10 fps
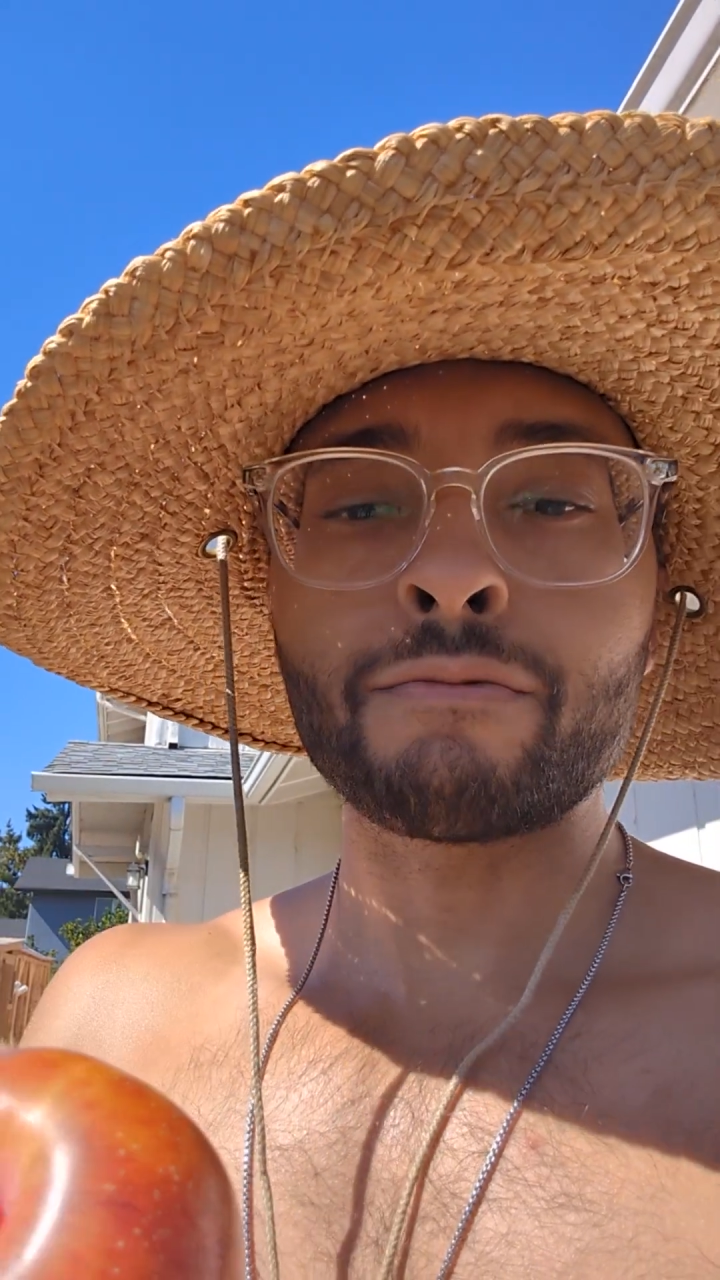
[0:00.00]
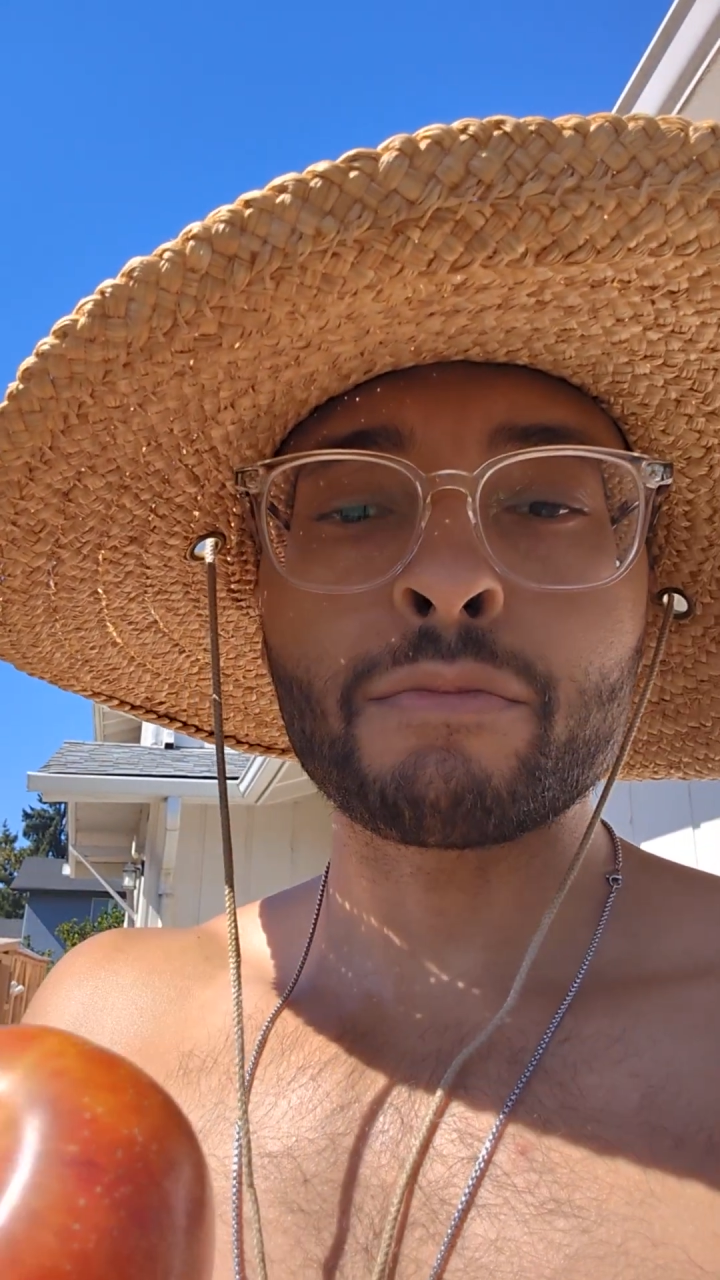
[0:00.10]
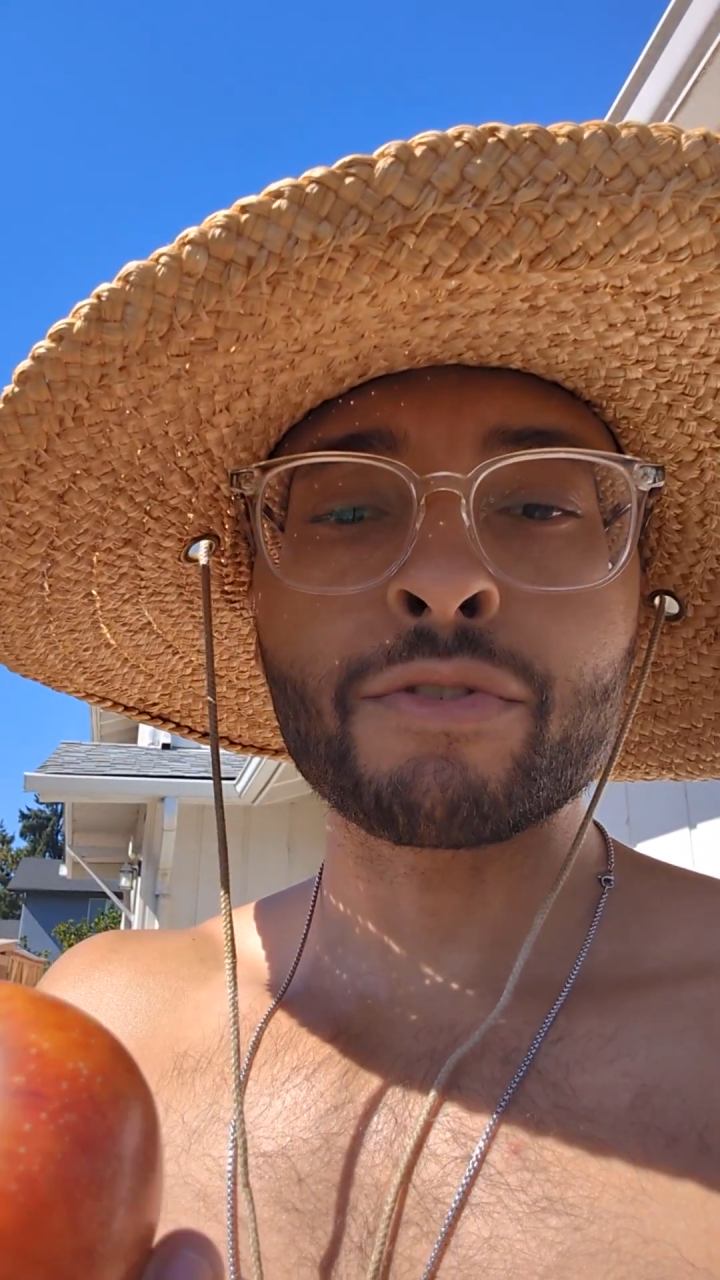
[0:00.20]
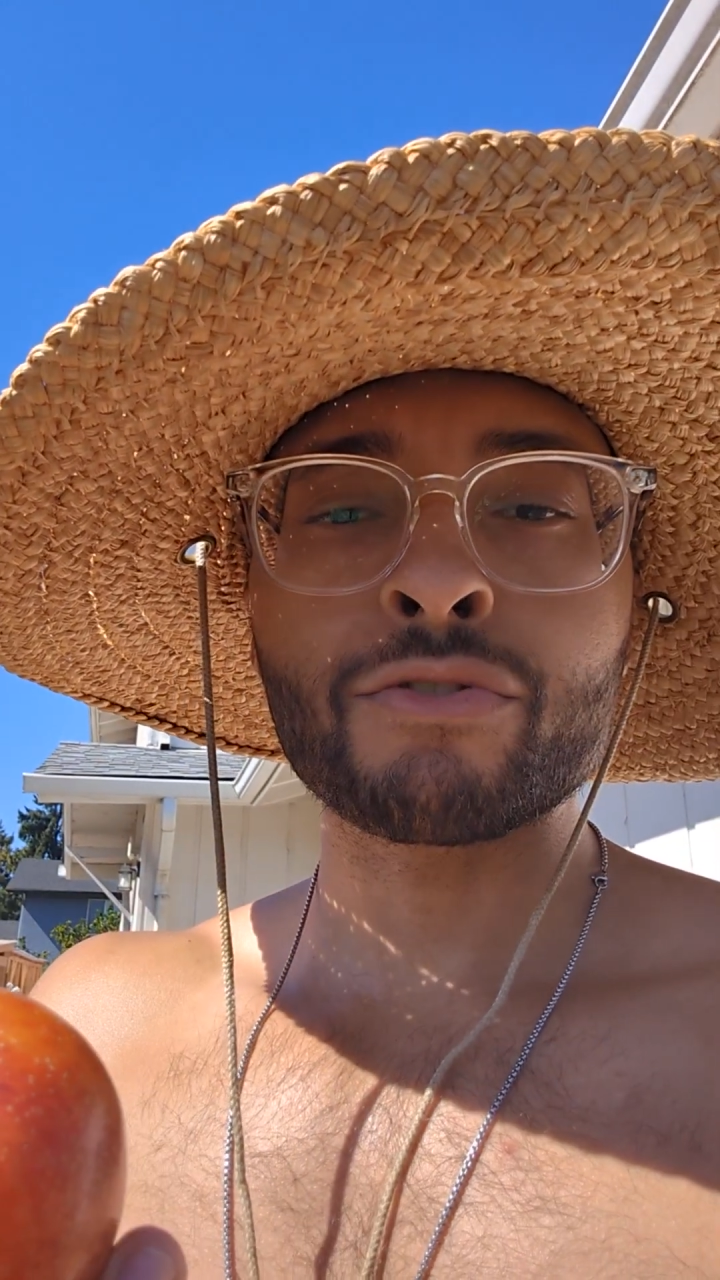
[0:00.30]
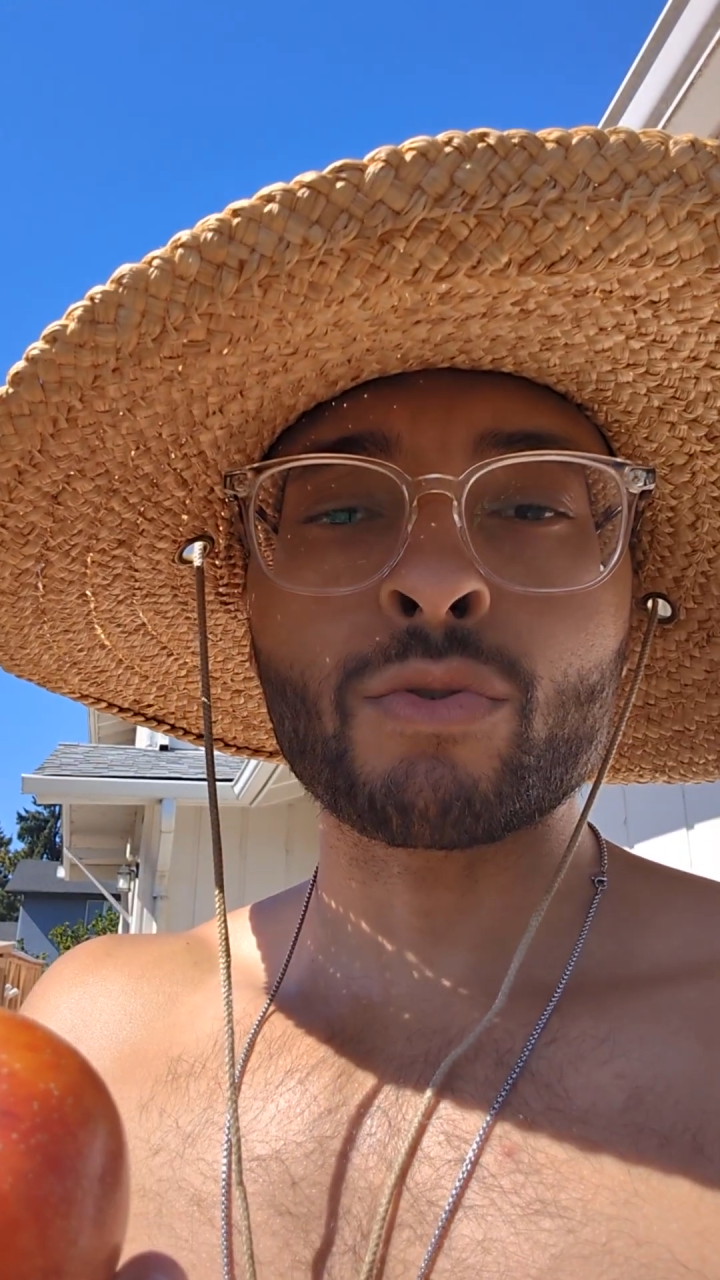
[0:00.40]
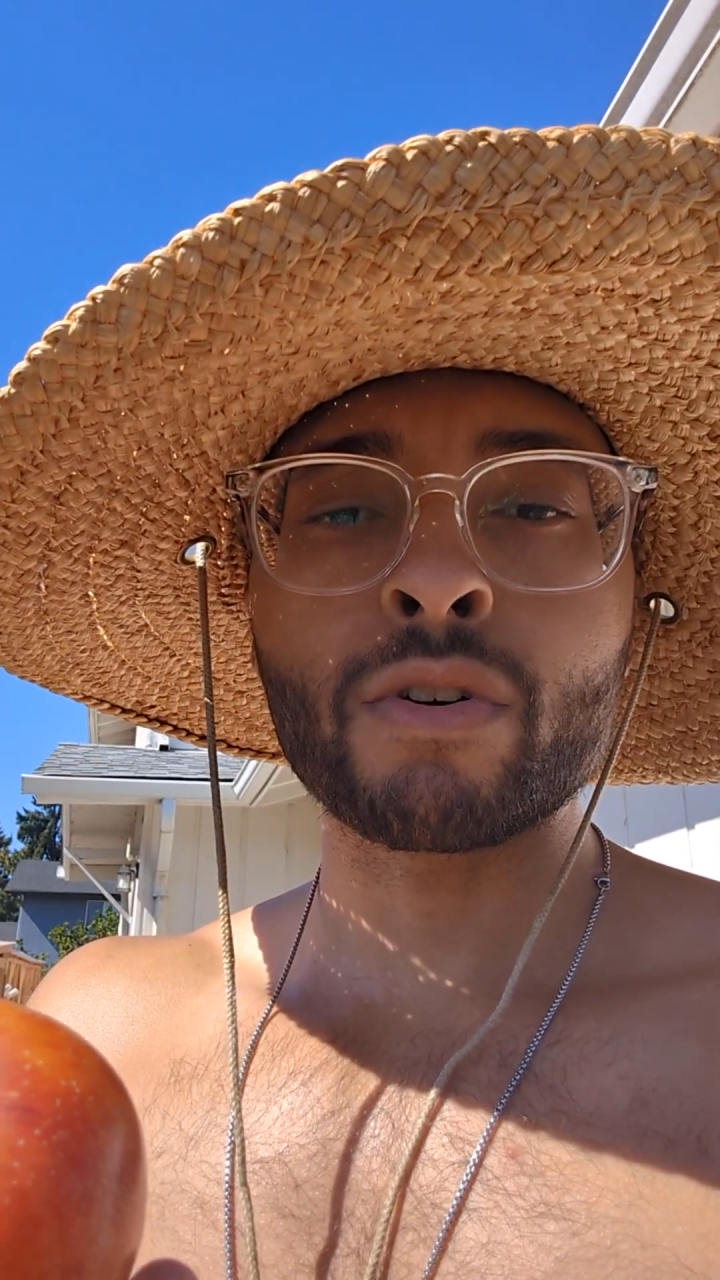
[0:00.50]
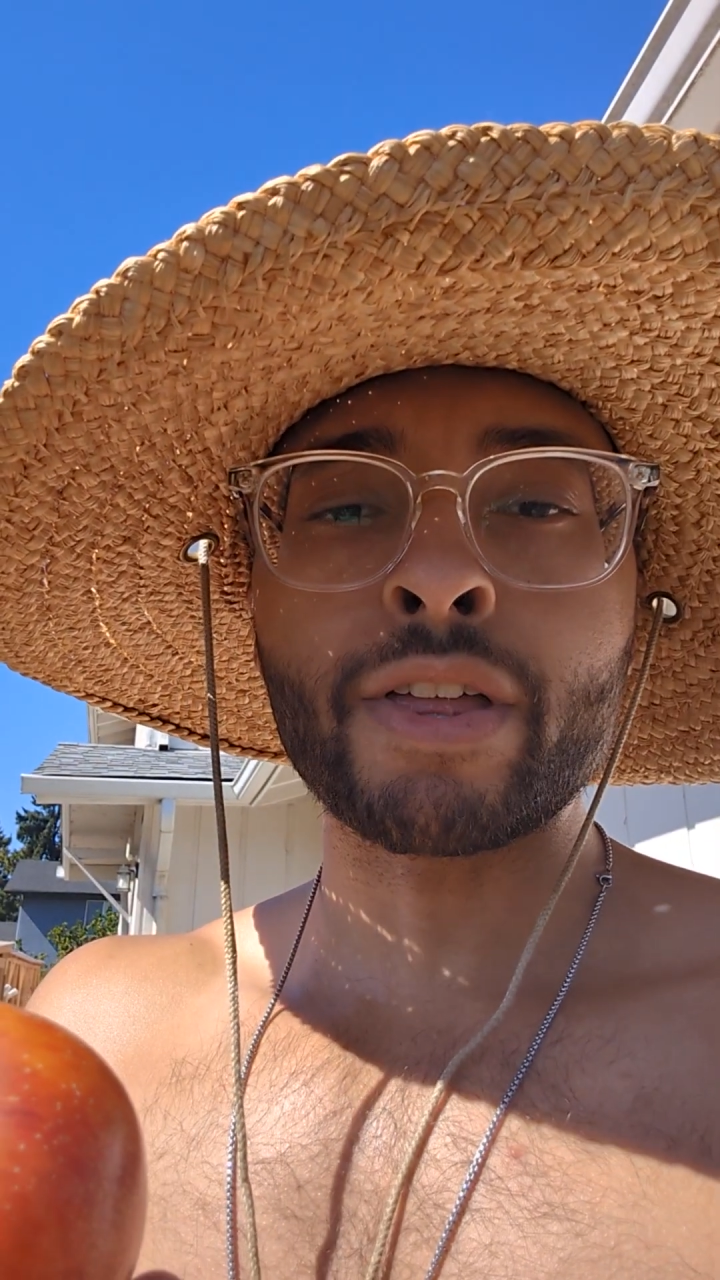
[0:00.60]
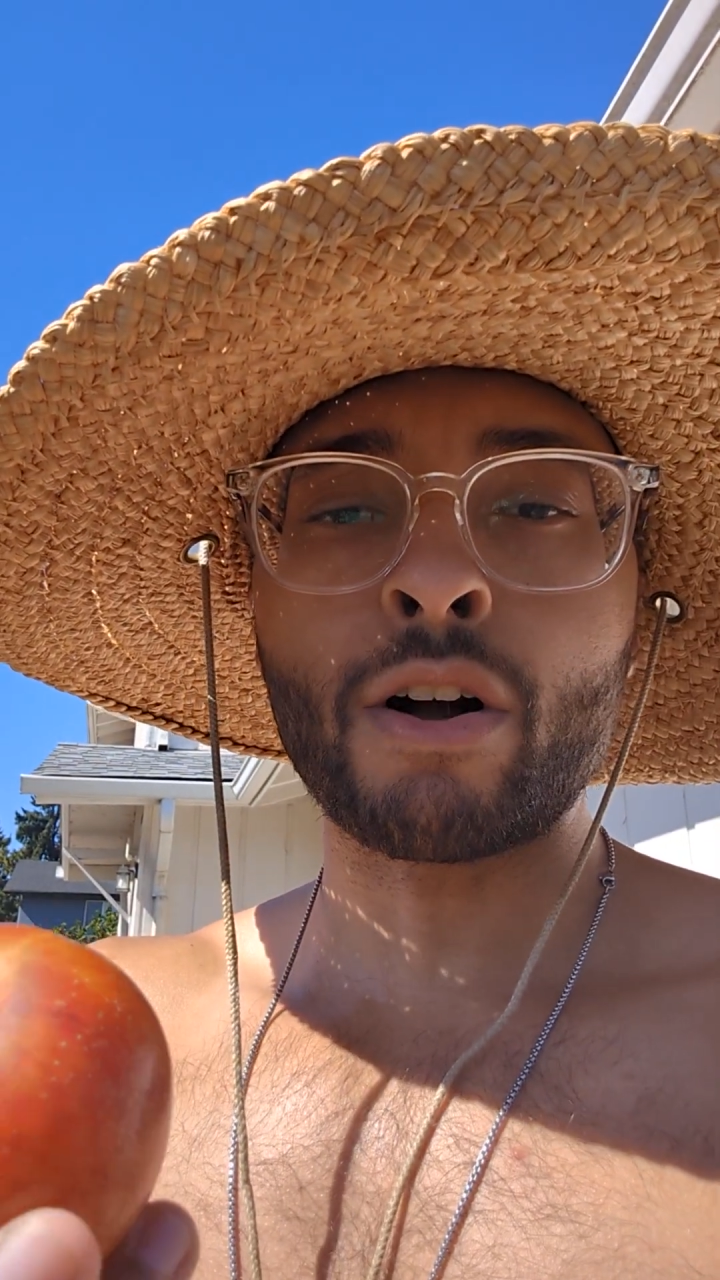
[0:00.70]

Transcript: from the store that